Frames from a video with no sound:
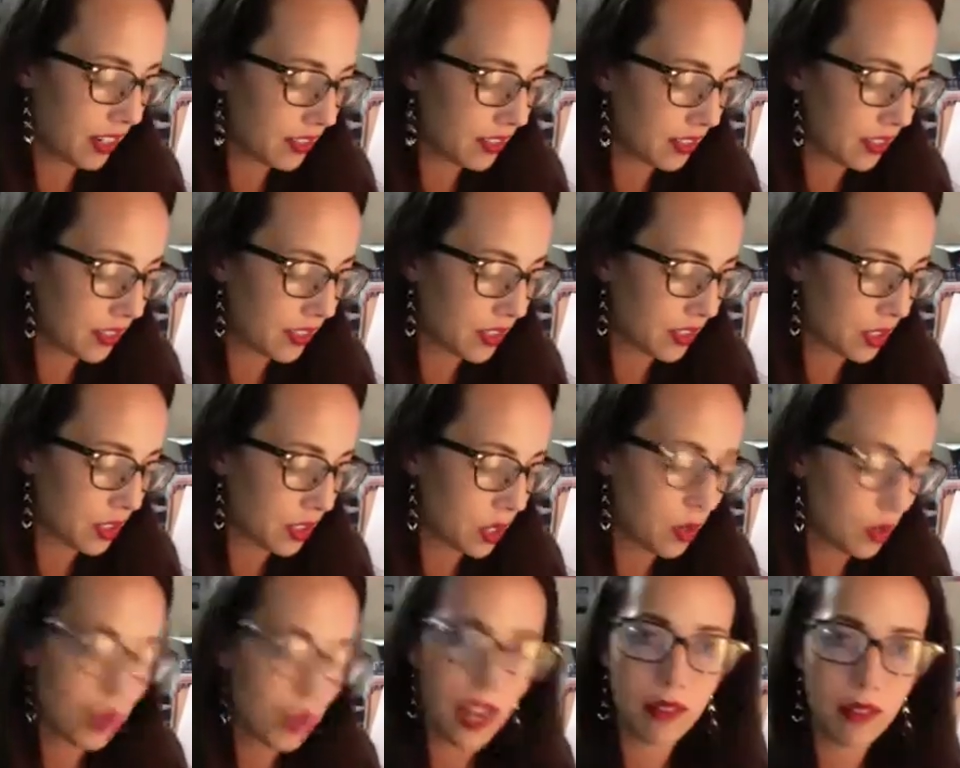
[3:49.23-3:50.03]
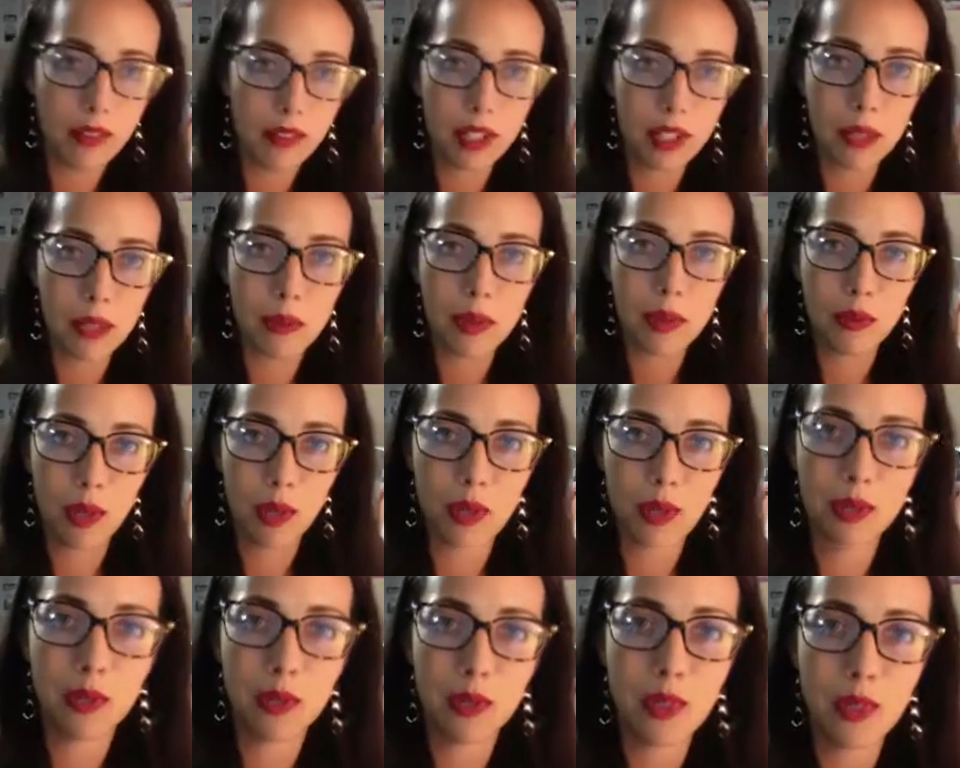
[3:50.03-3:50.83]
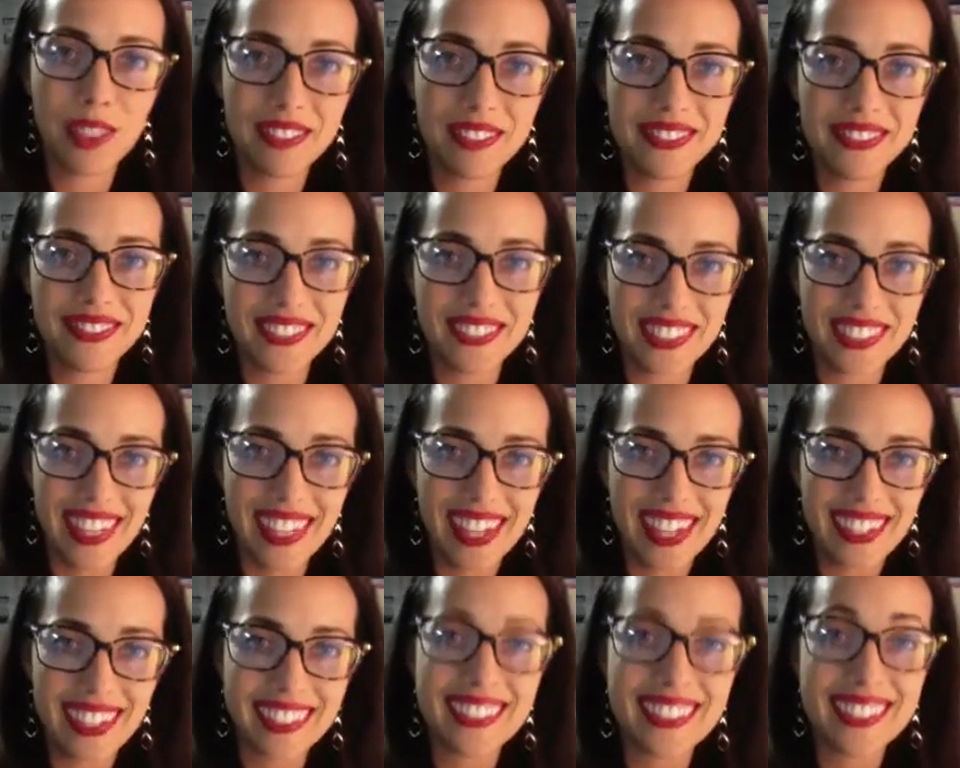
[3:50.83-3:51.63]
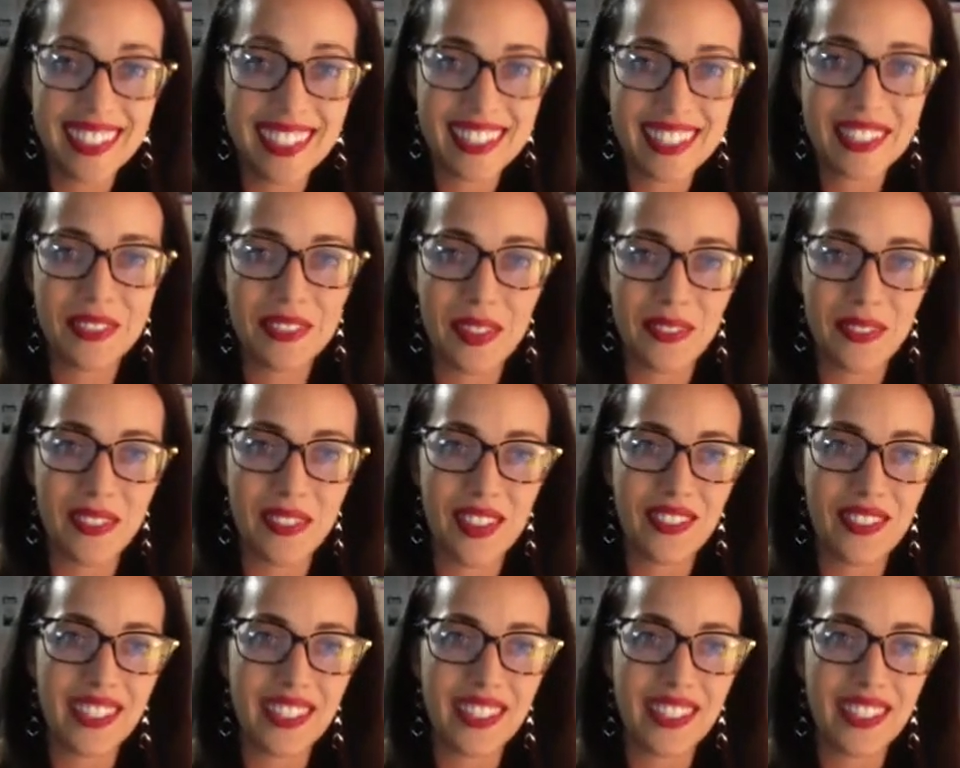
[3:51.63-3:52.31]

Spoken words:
So I recommend Rosewood for that, because that is my favorite.